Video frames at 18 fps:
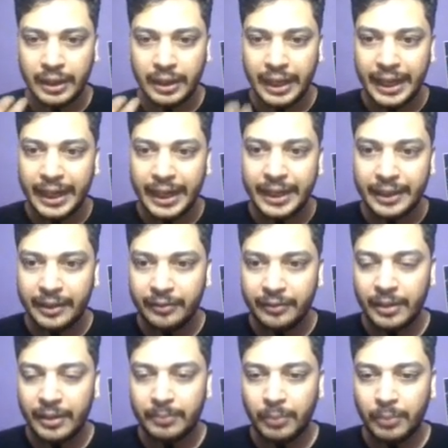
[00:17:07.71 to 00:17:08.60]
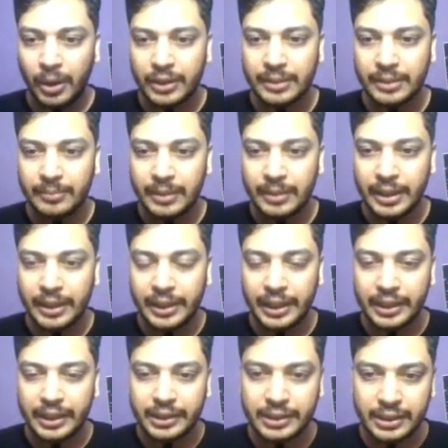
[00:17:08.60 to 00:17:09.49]
8 different
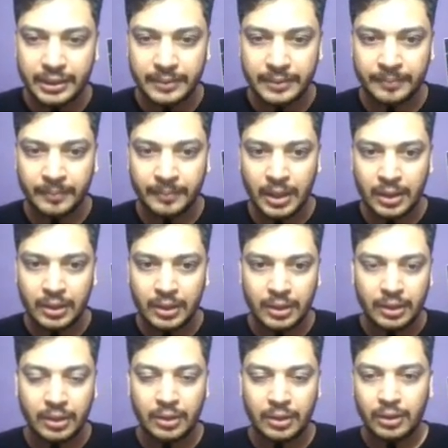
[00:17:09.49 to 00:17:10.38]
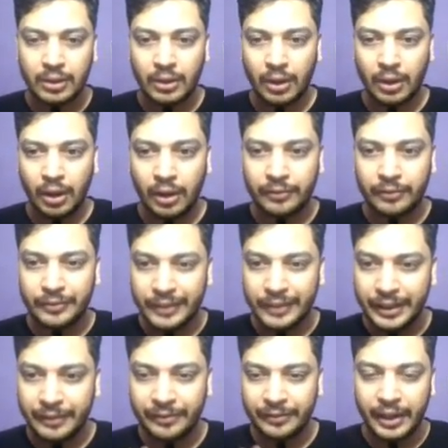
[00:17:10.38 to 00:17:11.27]
possibilities of
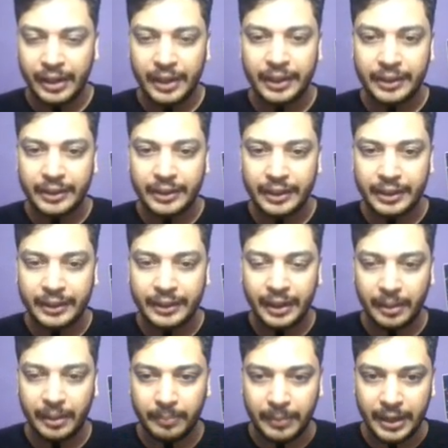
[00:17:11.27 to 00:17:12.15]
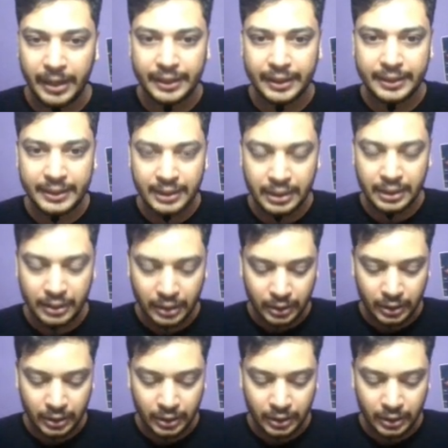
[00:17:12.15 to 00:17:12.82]
different triplets.